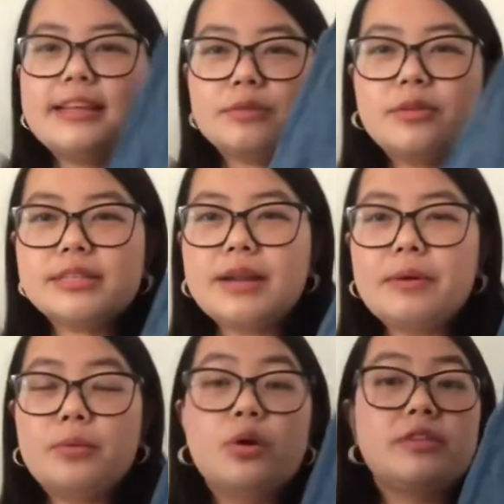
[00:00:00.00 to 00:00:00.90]
These ones are a
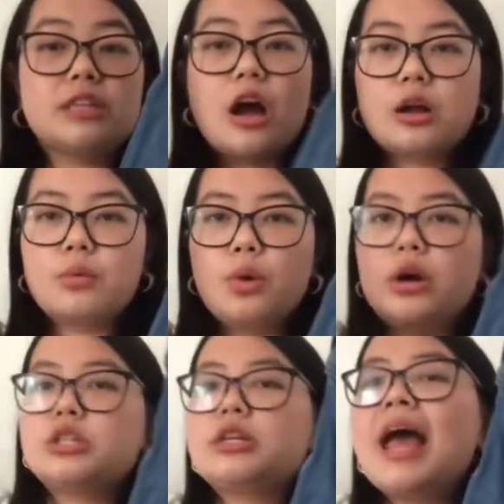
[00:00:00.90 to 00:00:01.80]
little bit more of a darker
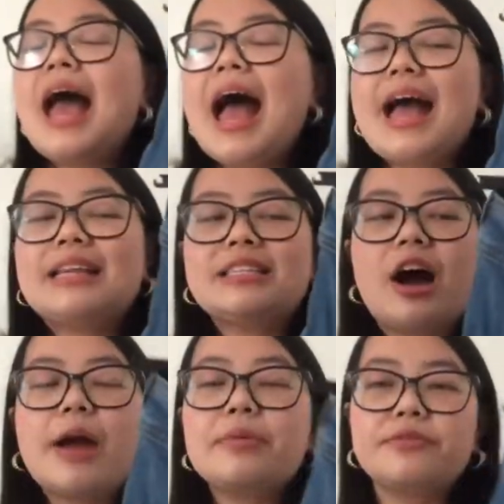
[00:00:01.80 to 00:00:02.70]
wash, and
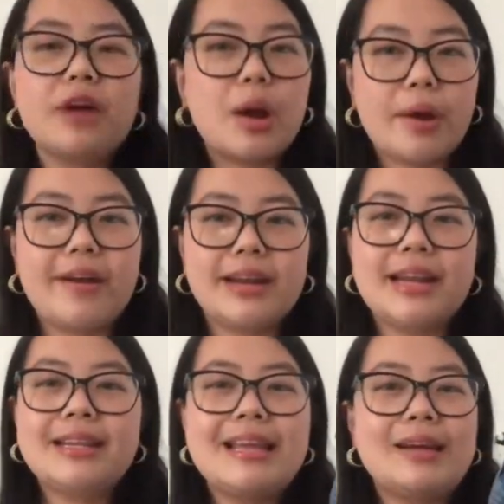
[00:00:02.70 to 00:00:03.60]
I prefer wearing
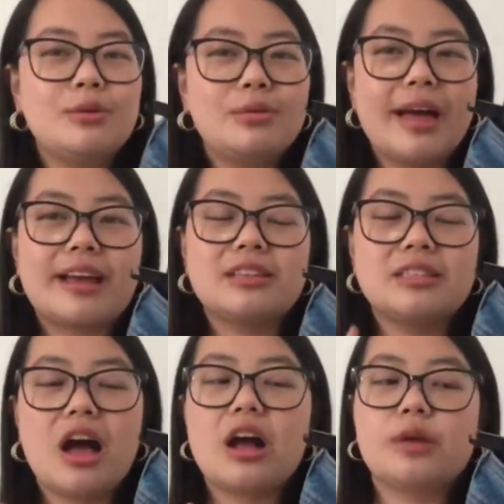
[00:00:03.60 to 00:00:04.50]
a little like a
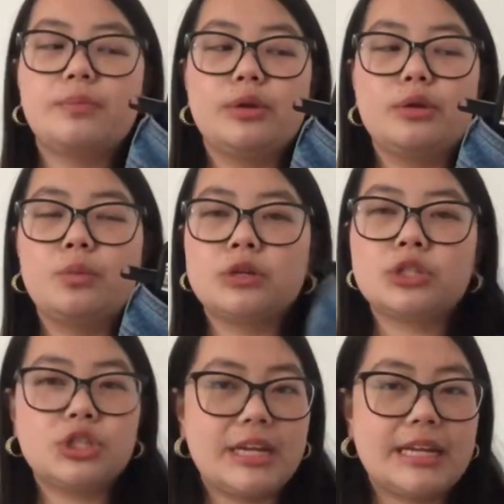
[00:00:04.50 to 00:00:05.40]
darker blue
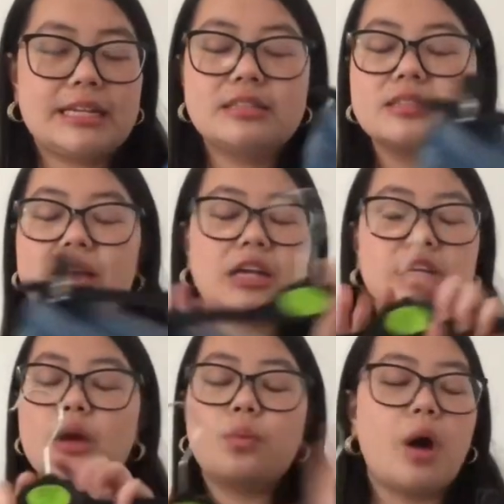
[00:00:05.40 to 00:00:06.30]
wash jeans. I
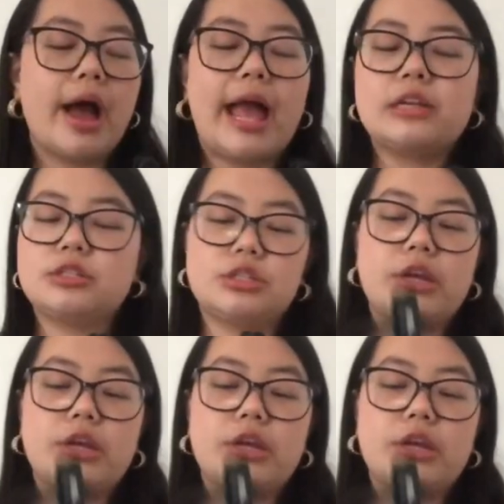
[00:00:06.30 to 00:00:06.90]
don't know why, I just